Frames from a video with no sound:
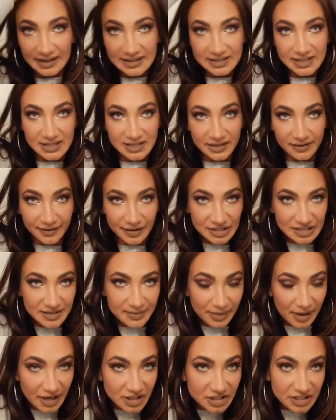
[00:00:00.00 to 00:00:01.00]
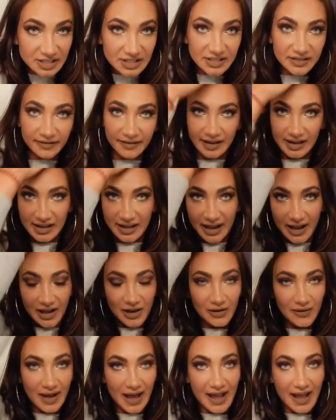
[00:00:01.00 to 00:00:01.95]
Because it is a first impressions video,